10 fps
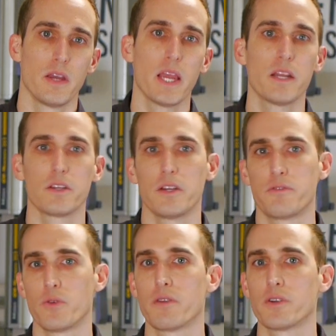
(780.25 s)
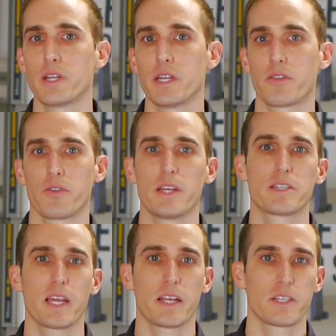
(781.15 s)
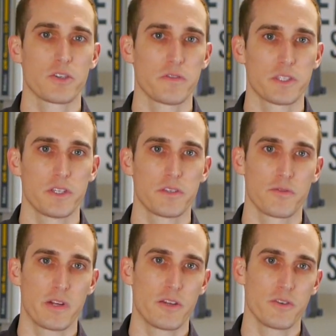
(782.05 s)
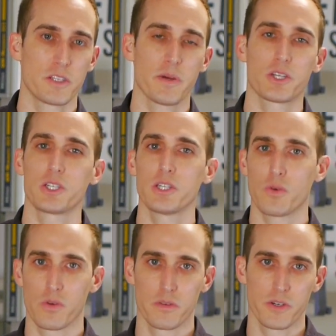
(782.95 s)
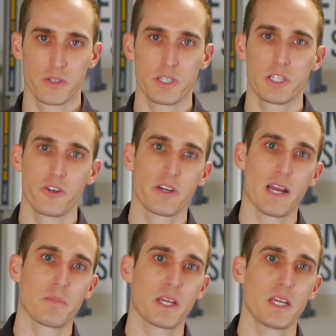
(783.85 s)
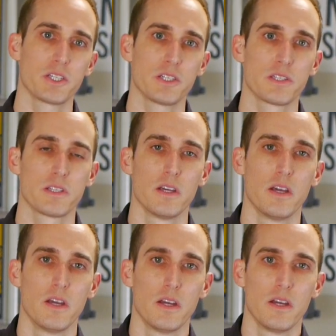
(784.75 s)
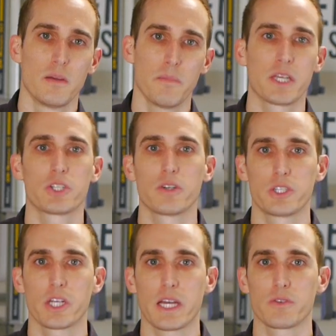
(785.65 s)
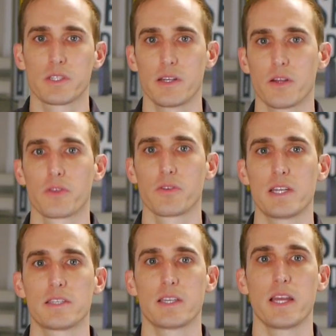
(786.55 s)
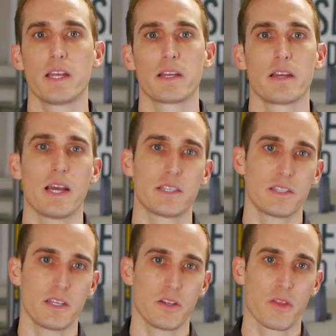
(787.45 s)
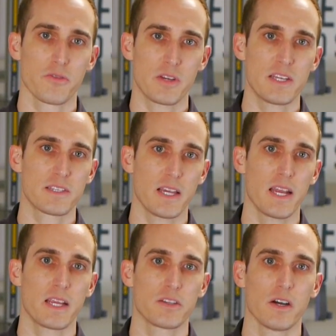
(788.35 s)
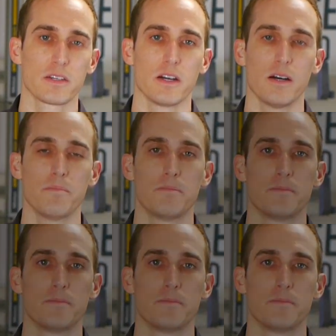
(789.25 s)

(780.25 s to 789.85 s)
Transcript: And if you ever need 3D scanning services for either inspection or reverse engineering applications, make sure to check out Sentinel 3D Scanning at sentinel3dscanning.com.